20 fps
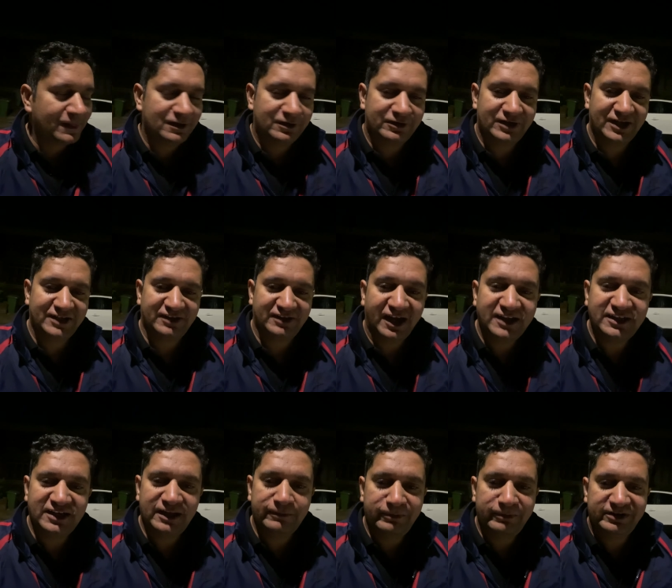right I
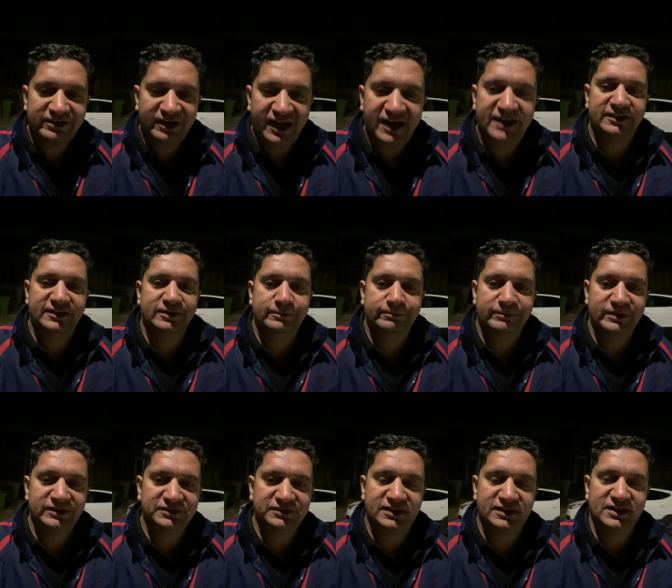name it egg
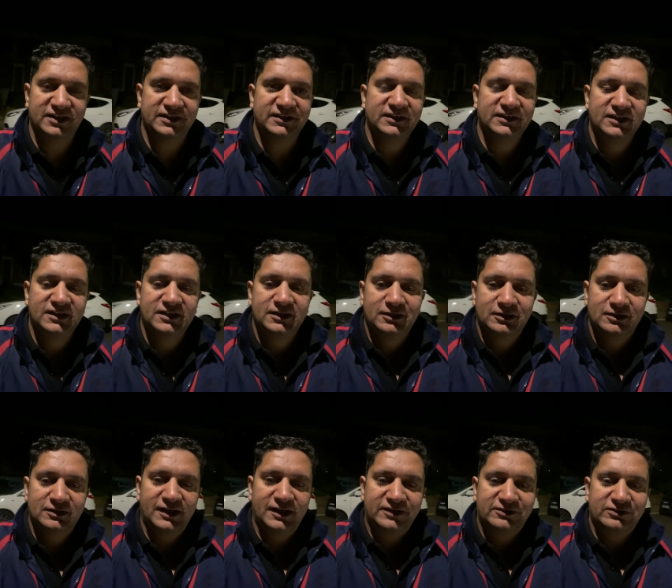basically
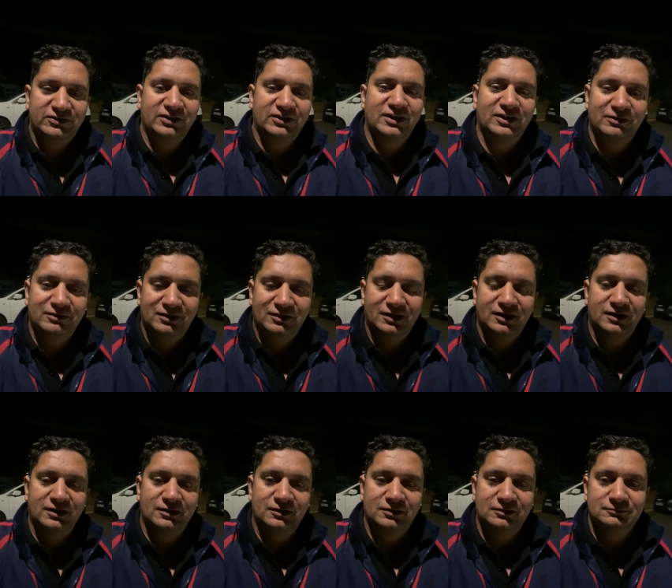let's say
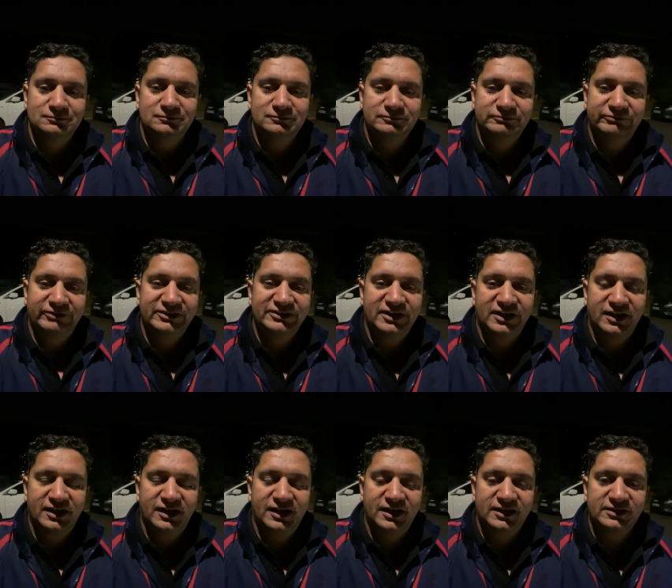uh, when the
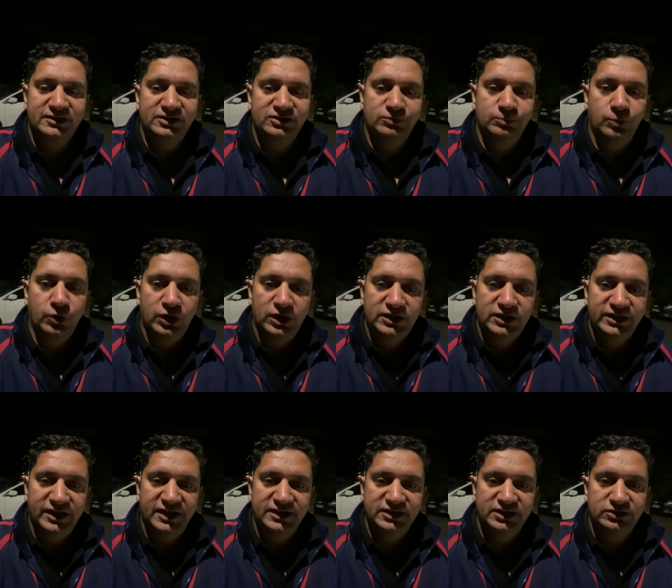egg is boiled
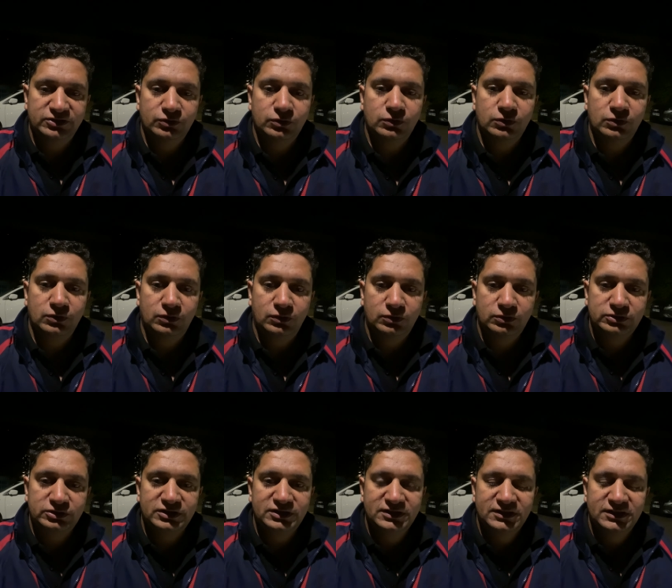and is so
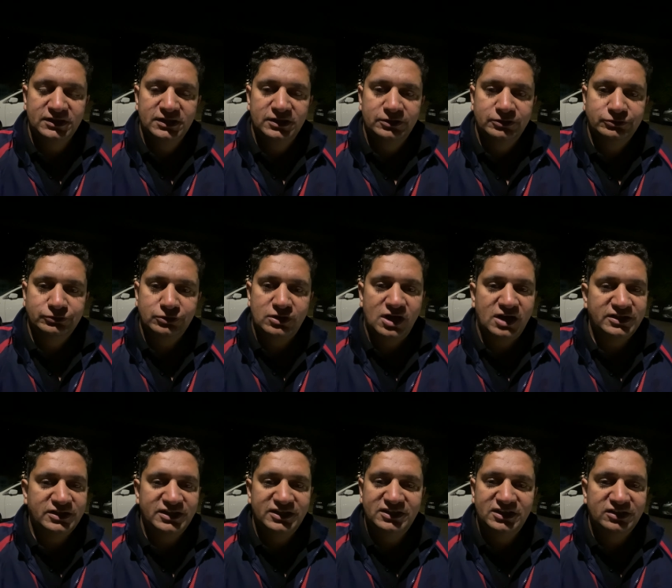hot you
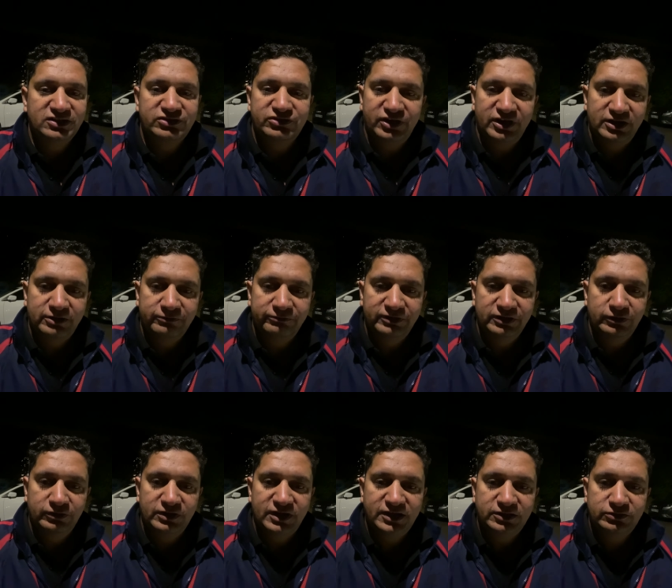can't eat it straight away
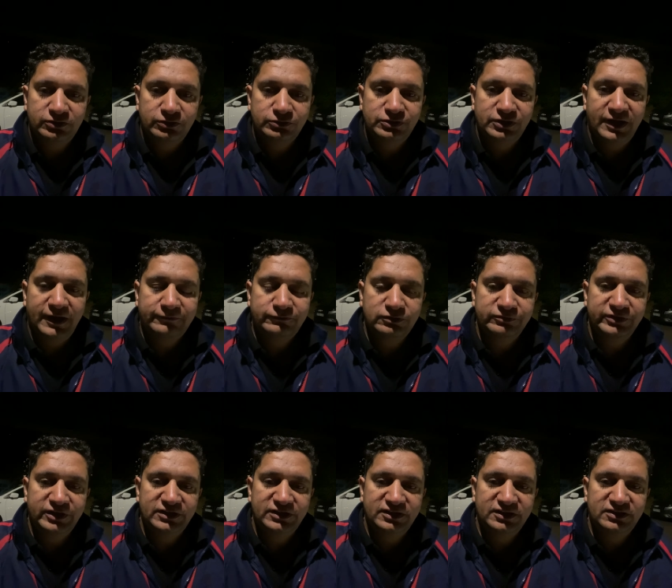all right so you have to
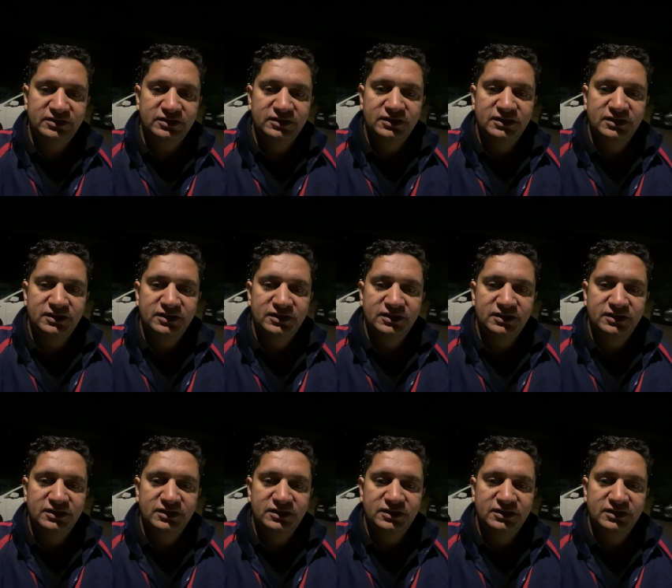wait it